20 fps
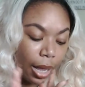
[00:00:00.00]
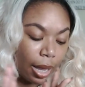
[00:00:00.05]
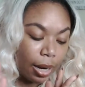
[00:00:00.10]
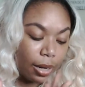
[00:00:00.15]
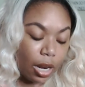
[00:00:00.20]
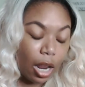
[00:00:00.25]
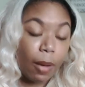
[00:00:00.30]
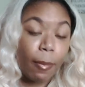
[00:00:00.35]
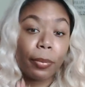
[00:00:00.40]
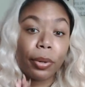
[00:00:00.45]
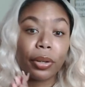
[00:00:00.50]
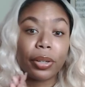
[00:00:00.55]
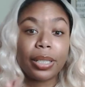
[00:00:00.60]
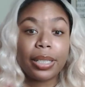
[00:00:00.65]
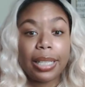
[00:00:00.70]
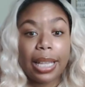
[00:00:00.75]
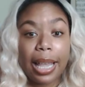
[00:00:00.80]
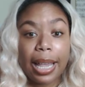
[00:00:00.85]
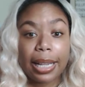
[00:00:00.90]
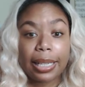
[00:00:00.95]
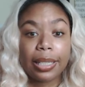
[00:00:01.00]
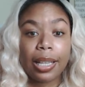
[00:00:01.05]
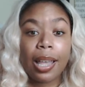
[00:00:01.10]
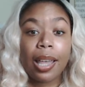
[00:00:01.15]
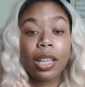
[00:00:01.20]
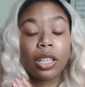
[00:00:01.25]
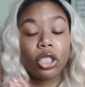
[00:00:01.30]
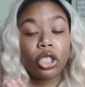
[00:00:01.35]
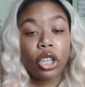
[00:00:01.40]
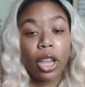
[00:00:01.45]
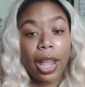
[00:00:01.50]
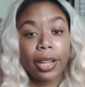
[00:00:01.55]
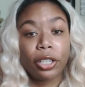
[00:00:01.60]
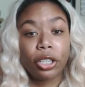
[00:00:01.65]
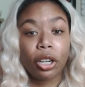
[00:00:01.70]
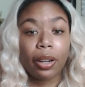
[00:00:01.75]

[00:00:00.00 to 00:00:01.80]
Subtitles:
Number 6, check your